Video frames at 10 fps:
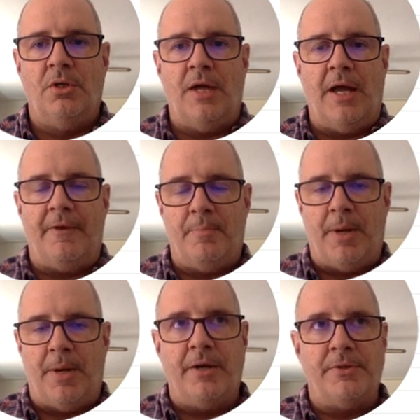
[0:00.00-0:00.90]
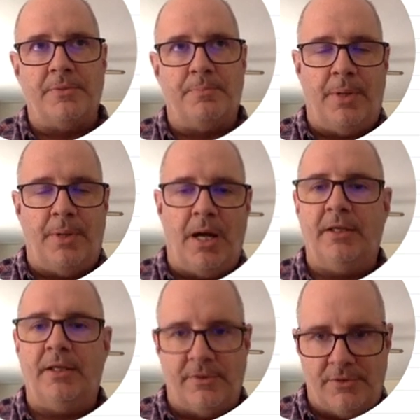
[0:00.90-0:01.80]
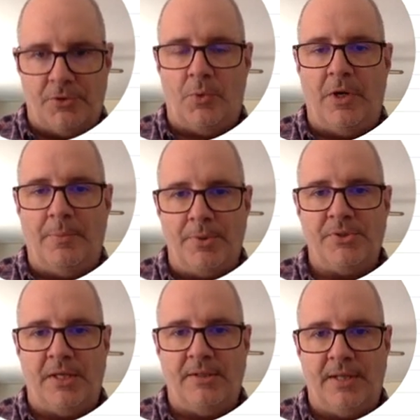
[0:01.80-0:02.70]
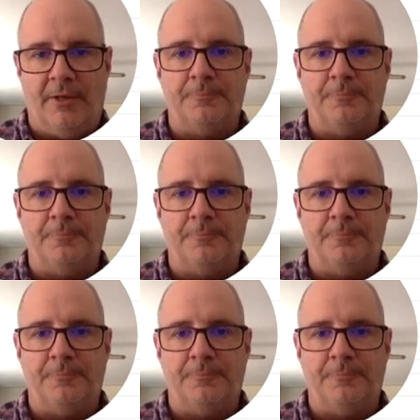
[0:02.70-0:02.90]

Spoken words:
out of the buyer's pocket, just the 20% down.